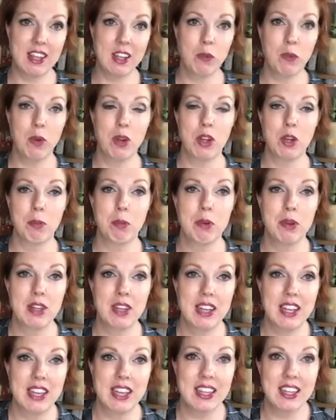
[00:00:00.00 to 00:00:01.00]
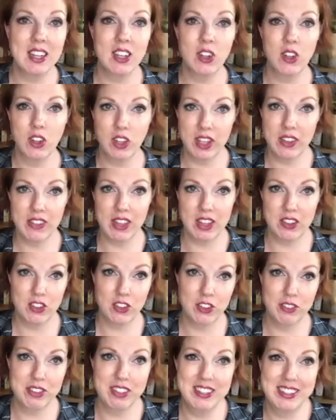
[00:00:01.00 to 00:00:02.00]
and what you're putting in, look at that
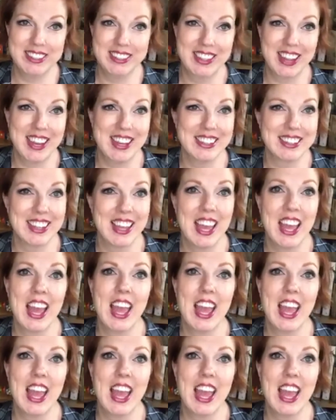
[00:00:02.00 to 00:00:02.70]
serving size.